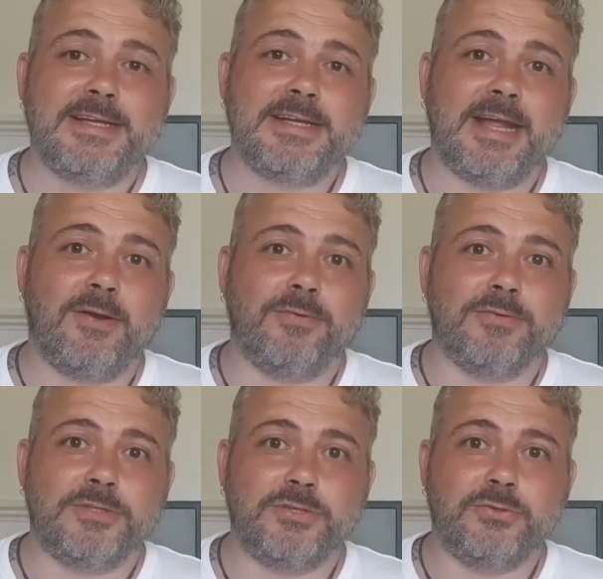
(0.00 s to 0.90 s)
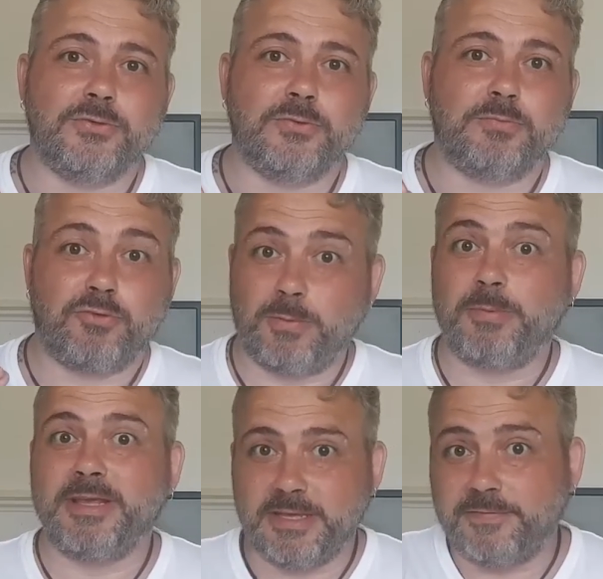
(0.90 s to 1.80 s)
Now, you
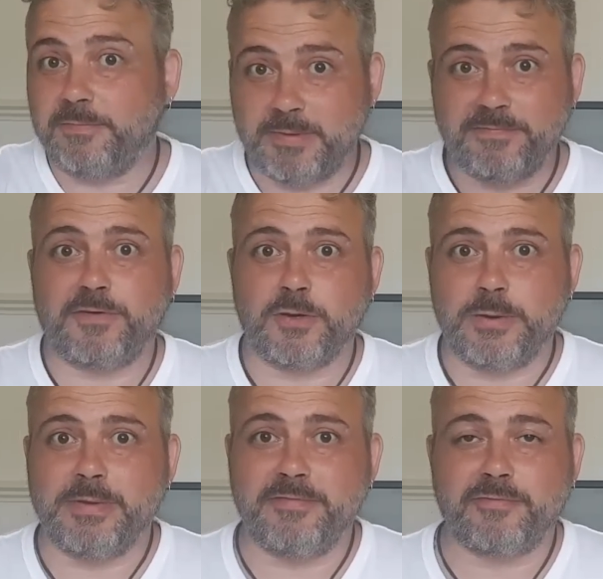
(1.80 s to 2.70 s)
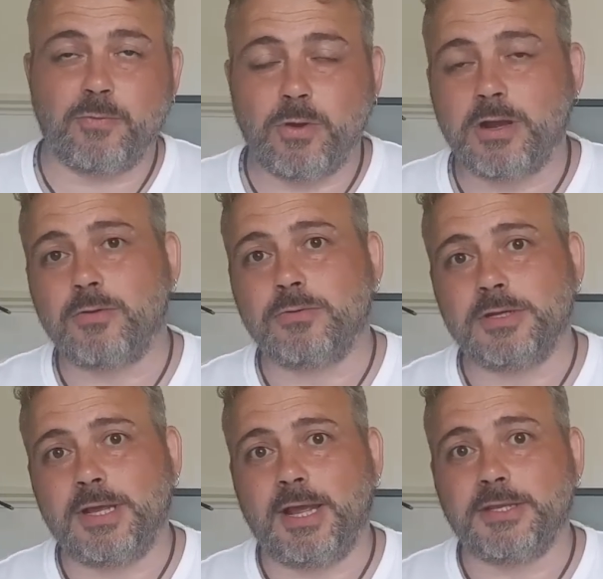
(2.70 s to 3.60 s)
probably, if you've been following me for a while,
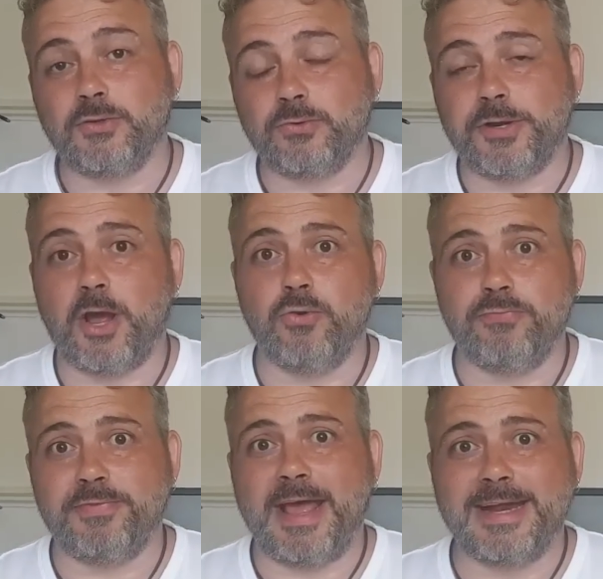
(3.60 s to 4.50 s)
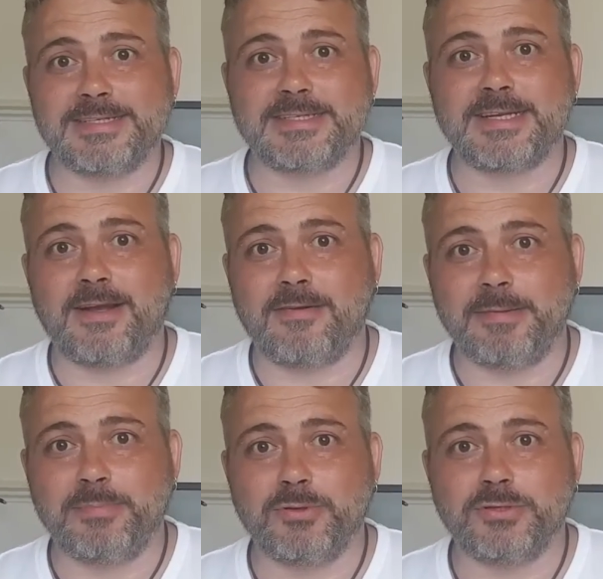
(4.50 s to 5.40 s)
uh, you'll know that I
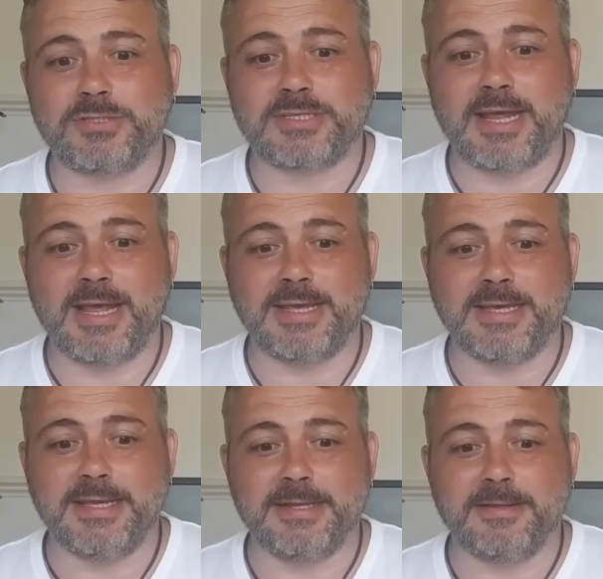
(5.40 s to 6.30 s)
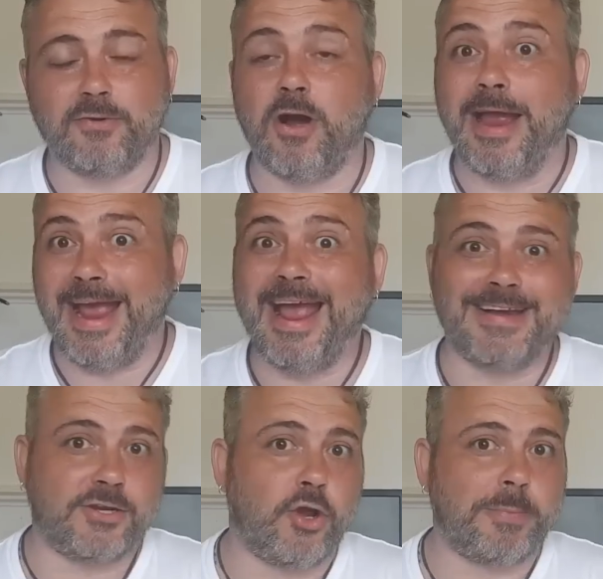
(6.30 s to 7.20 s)
put a, or I had
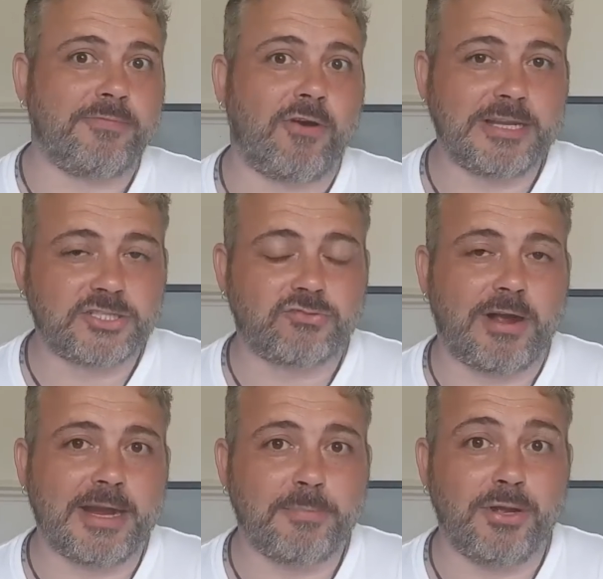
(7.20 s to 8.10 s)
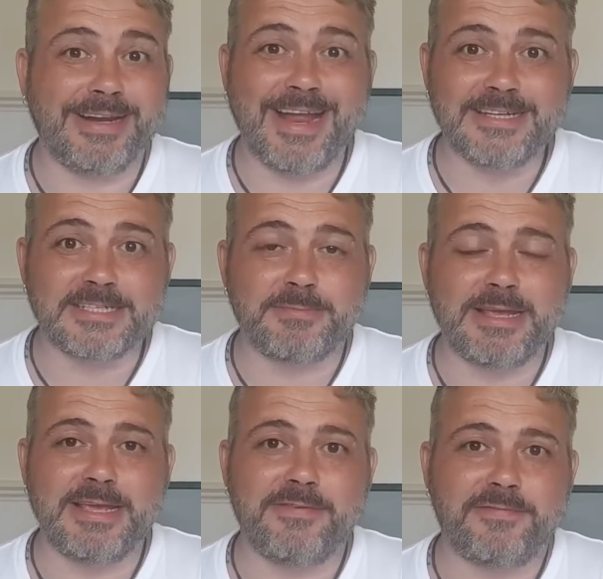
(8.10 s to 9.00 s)
a copyright strike put against
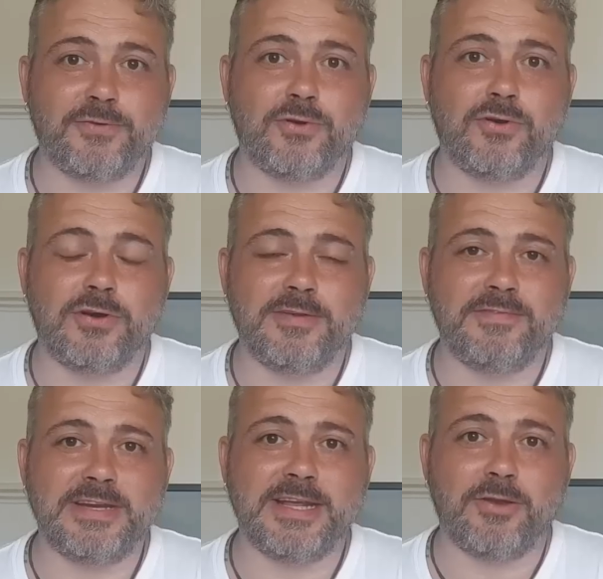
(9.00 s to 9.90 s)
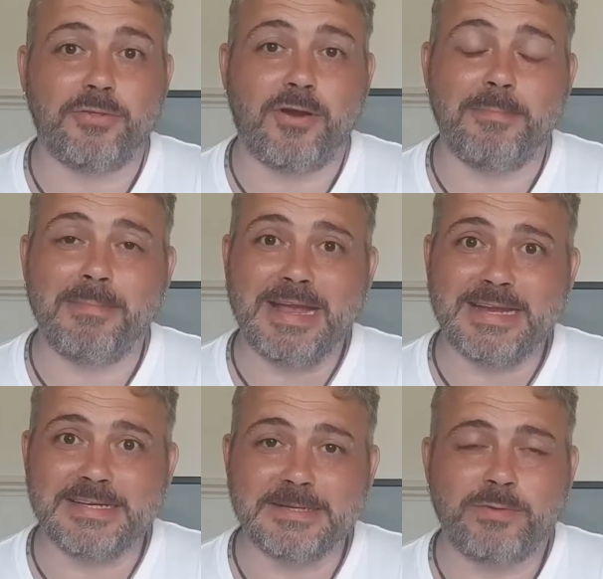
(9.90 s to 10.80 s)
me for a video that I
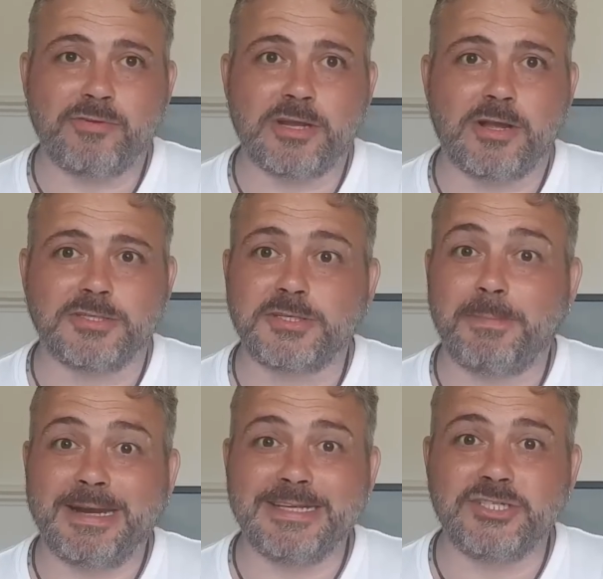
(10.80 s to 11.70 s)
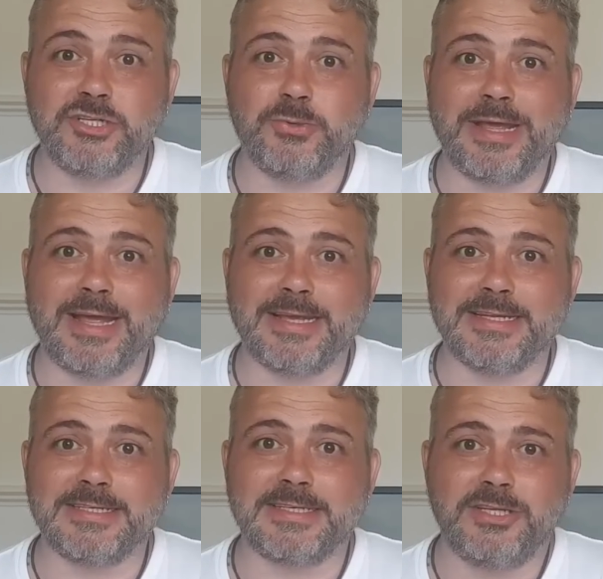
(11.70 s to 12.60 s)
made with regards to Police
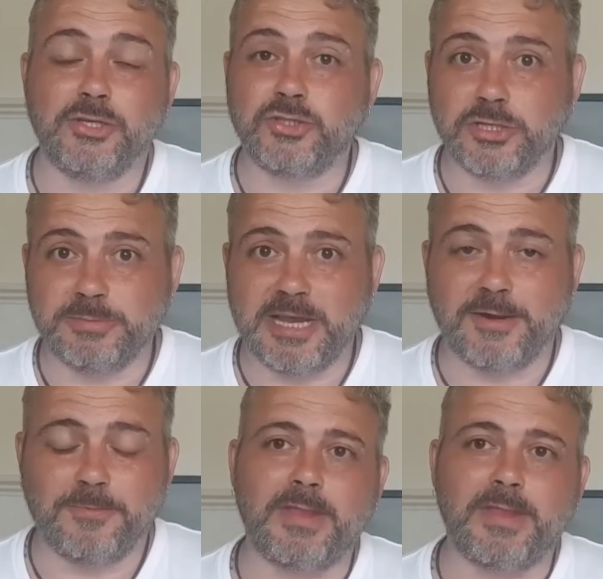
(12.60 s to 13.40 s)
UK's YouTube channel.